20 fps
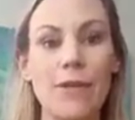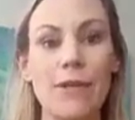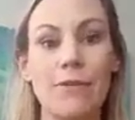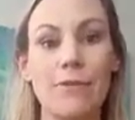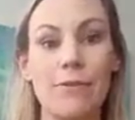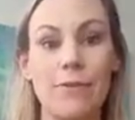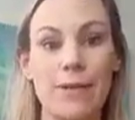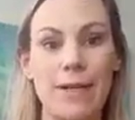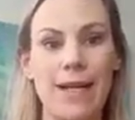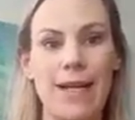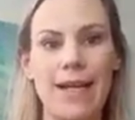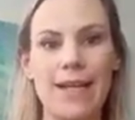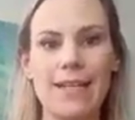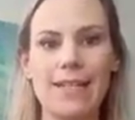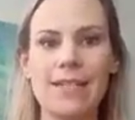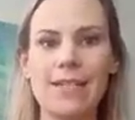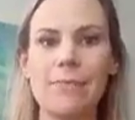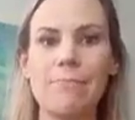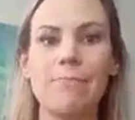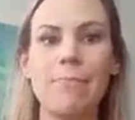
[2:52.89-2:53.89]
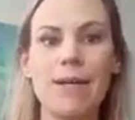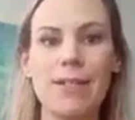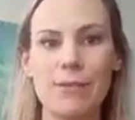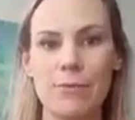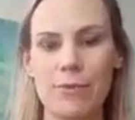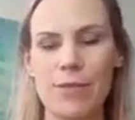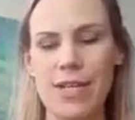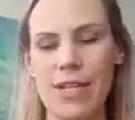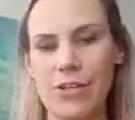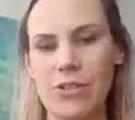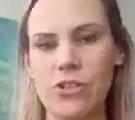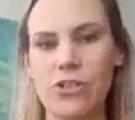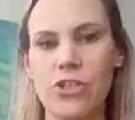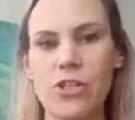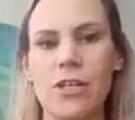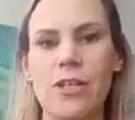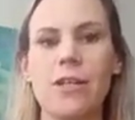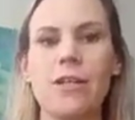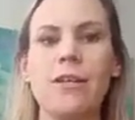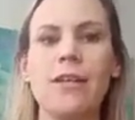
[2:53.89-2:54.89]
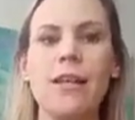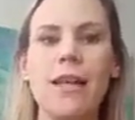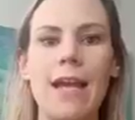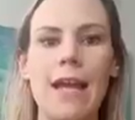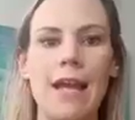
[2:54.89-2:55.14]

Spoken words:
can create muscle tension